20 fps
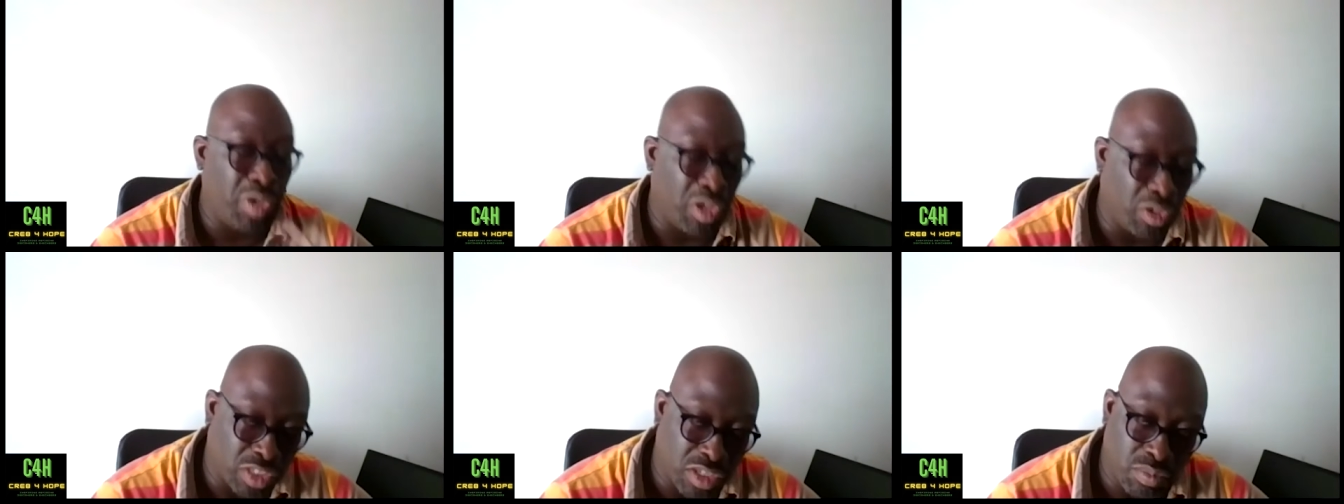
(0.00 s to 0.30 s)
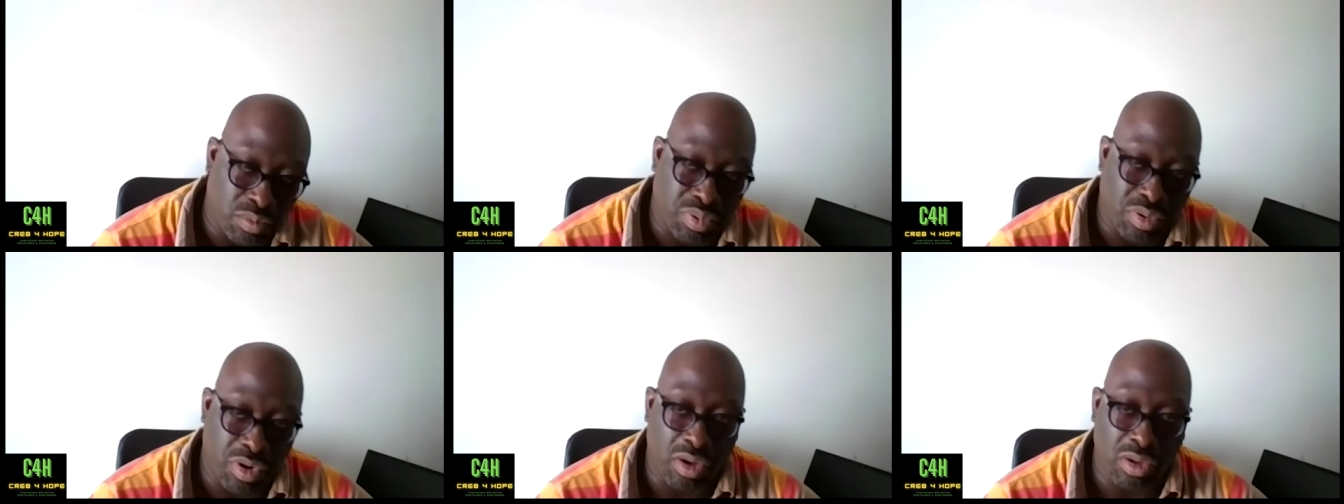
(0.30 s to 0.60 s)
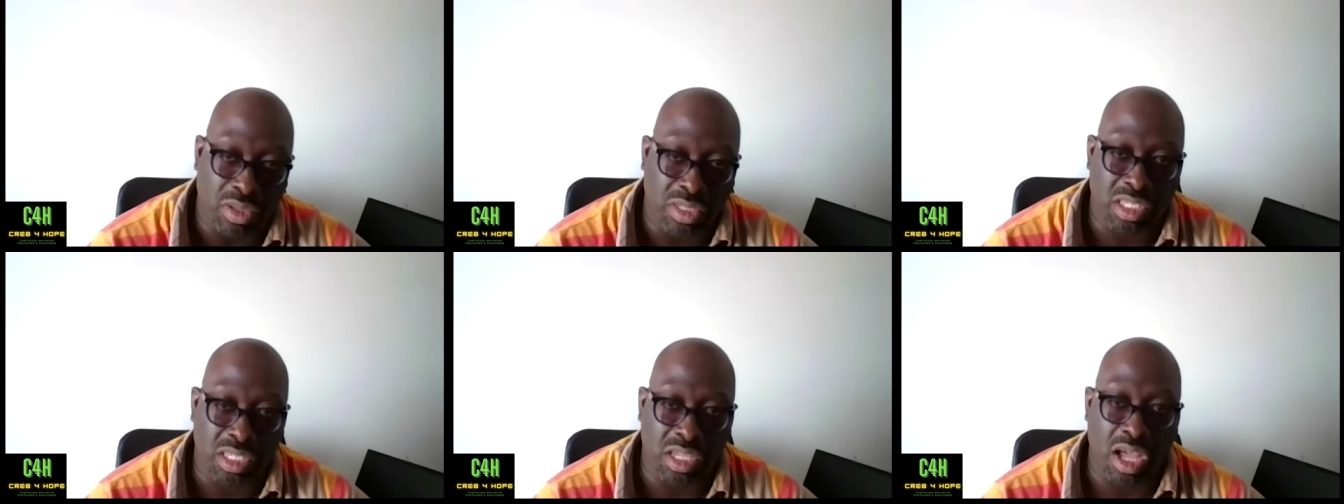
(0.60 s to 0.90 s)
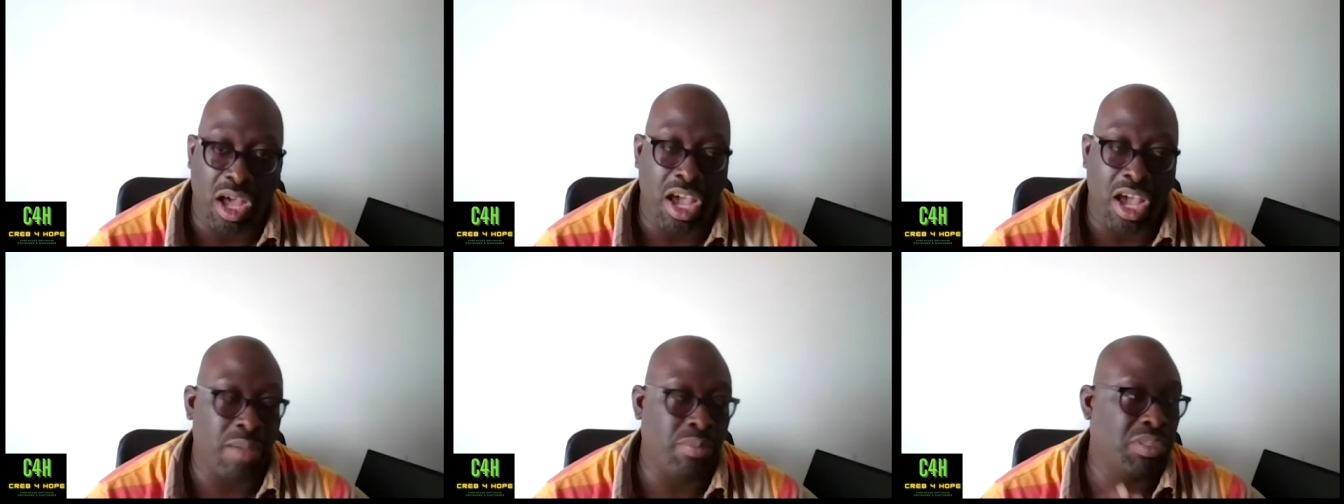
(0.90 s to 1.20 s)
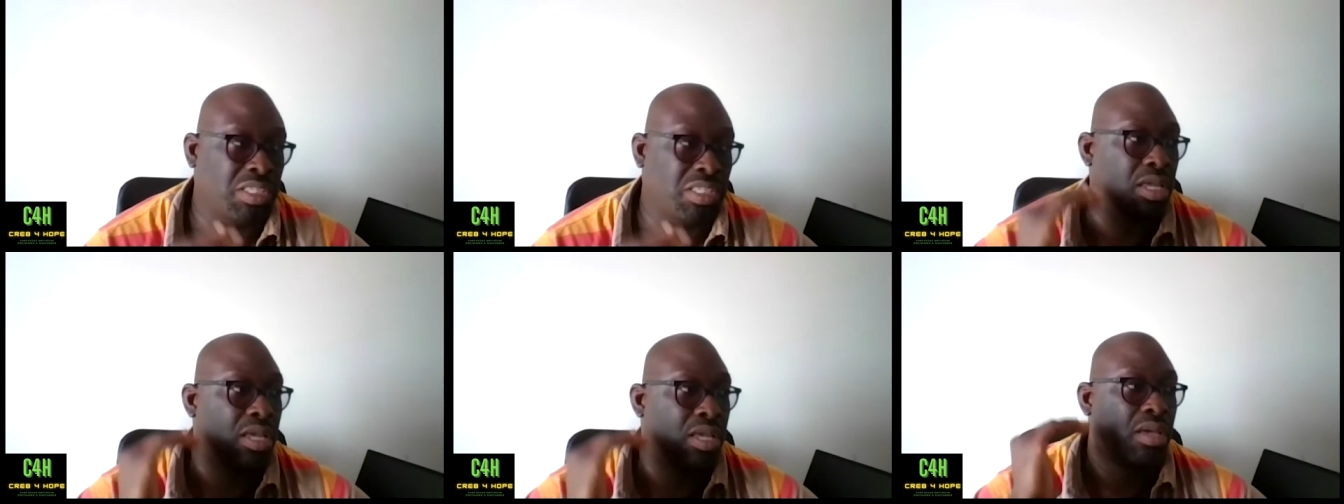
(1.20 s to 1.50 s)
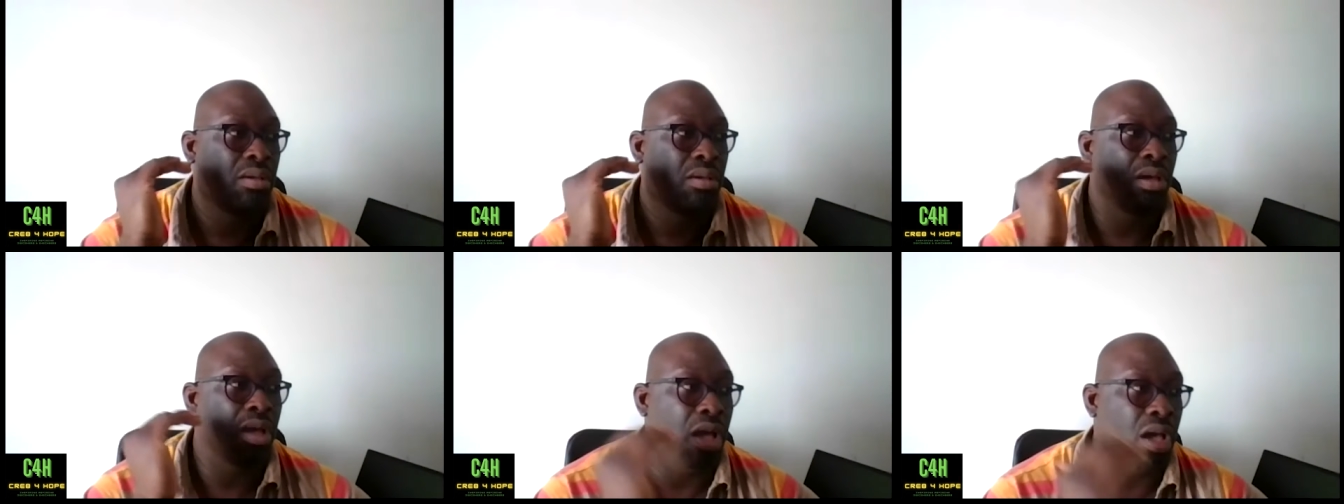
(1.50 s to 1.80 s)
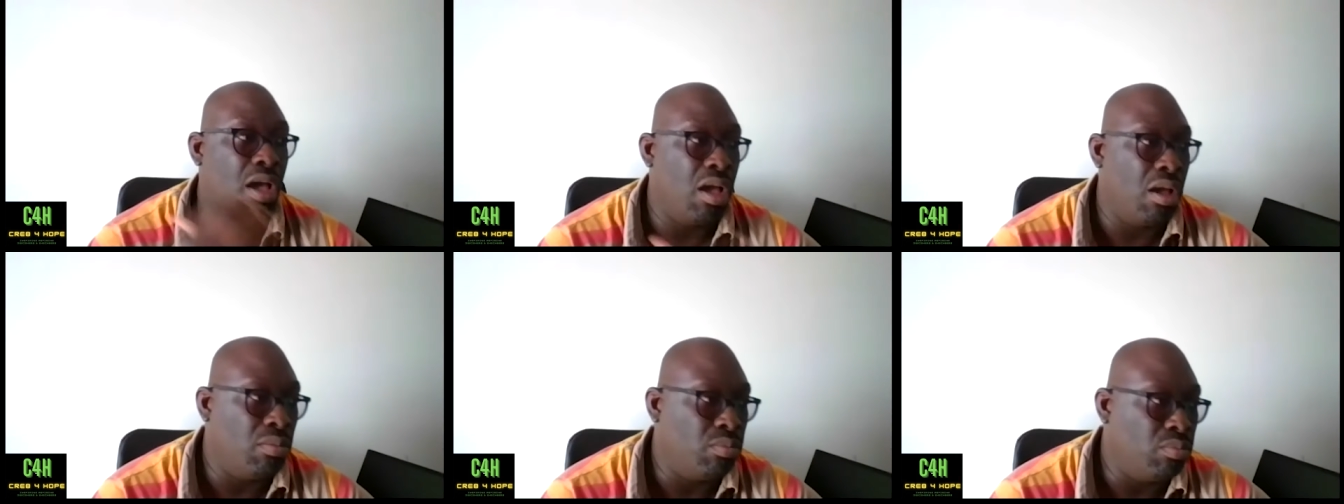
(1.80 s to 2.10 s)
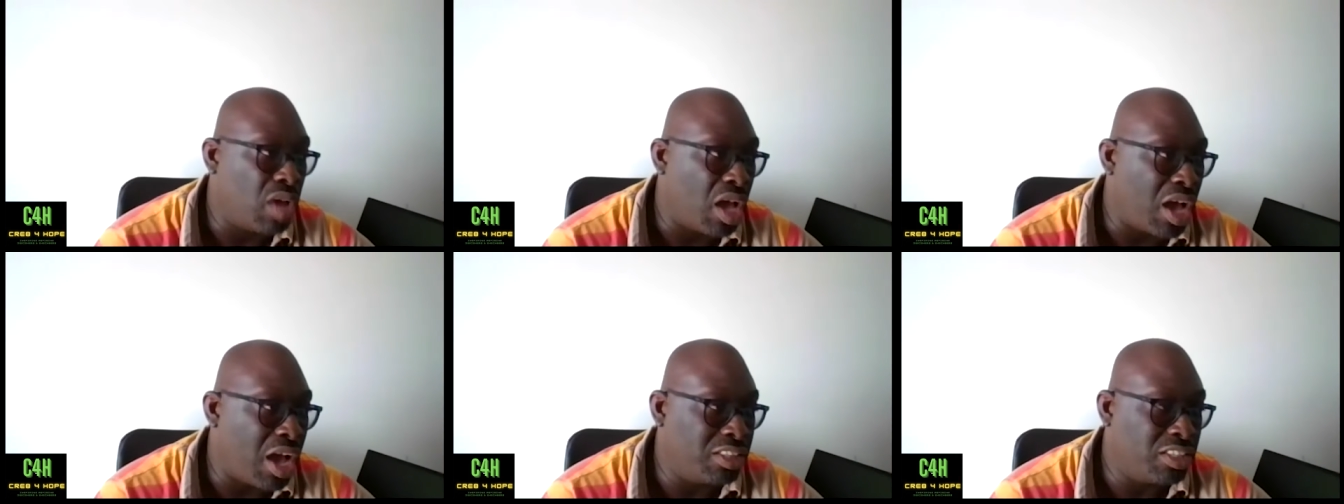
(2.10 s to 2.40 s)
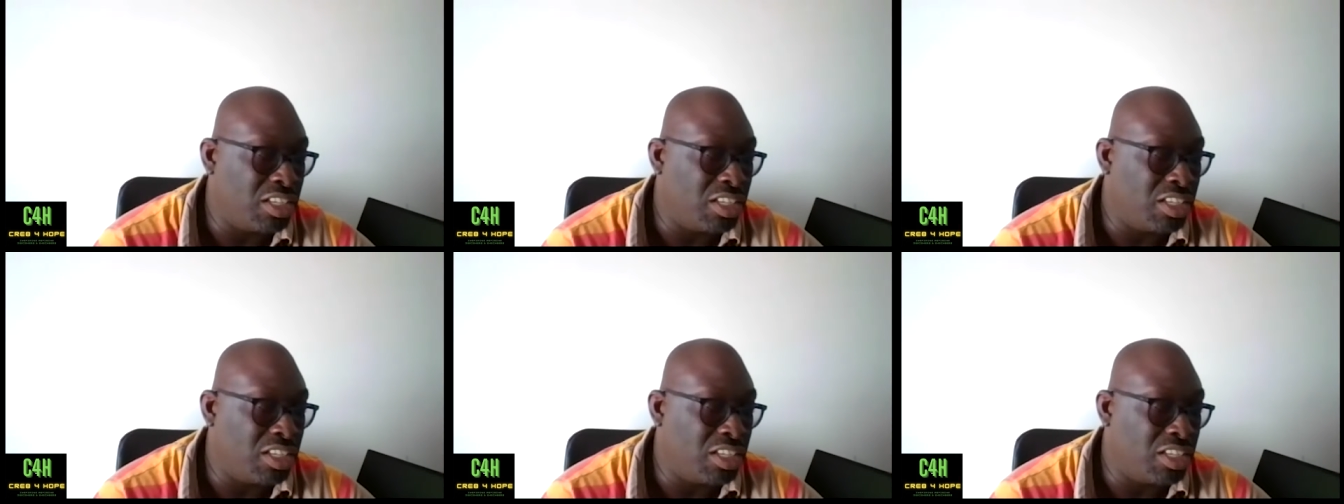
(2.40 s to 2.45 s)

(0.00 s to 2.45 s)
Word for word: building prototypes, um,